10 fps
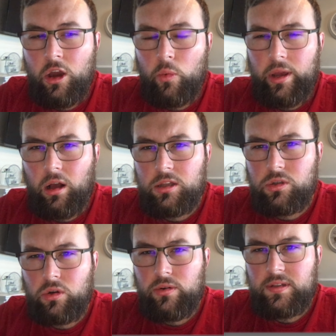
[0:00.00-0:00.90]
We also
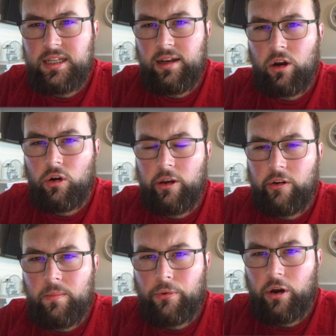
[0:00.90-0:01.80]
could have seen earlier
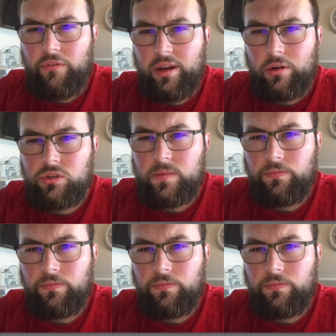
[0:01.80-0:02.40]
in prior videos,